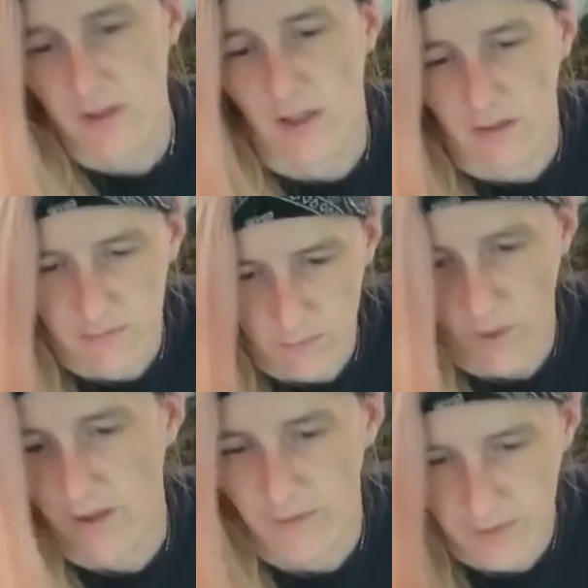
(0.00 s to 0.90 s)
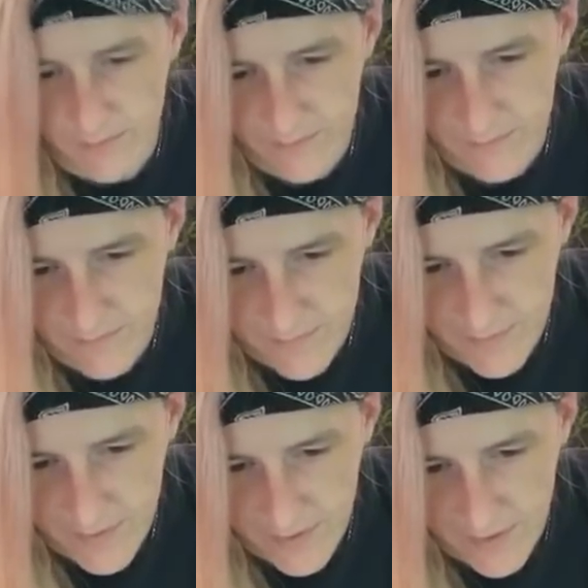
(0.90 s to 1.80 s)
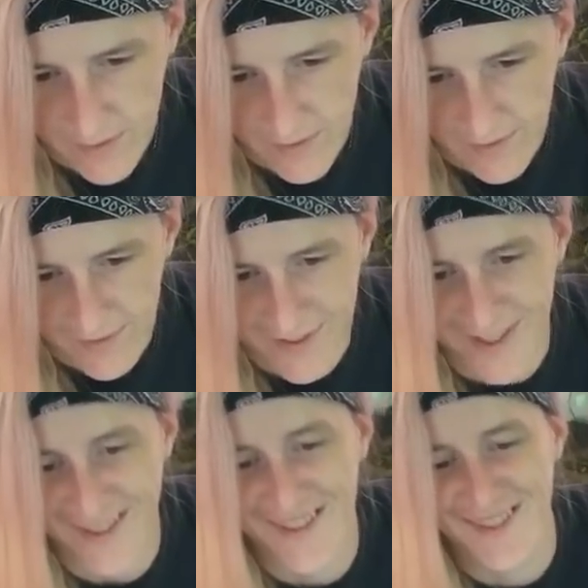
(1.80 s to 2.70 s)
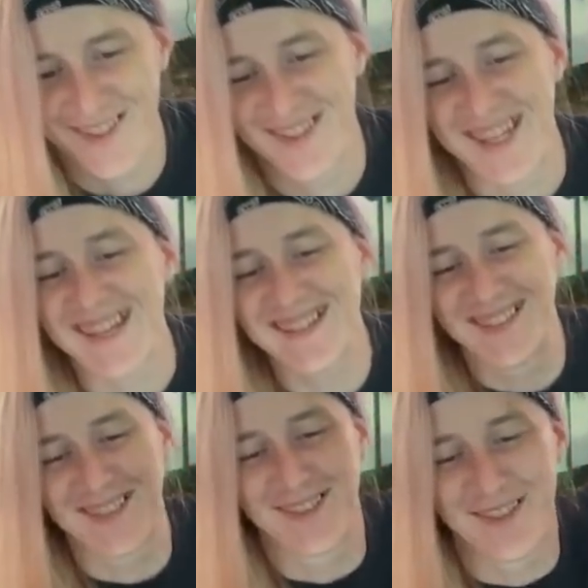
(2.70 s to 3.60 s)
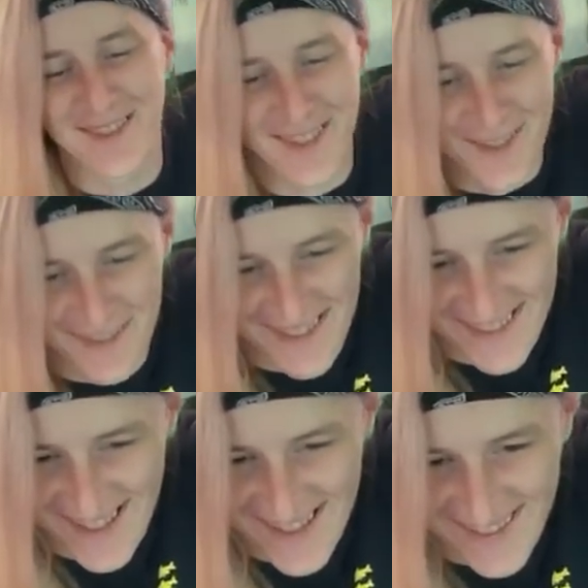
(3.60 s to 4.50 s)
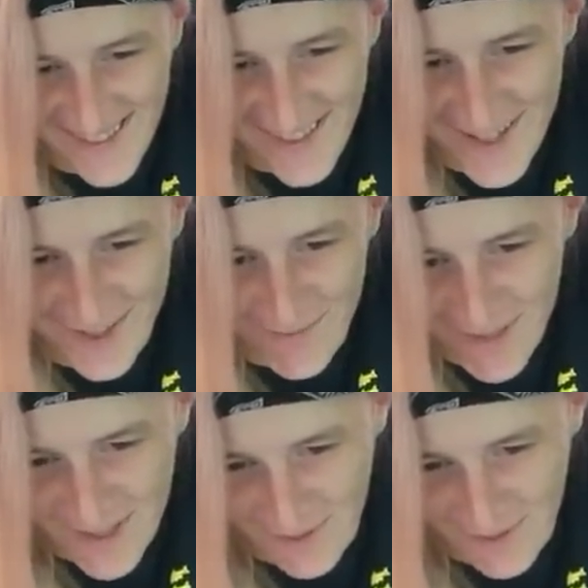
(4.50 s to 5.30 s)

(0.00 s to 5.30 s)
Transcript: know, whatever. Candy says, don't scare me like that, Haley. I lost a month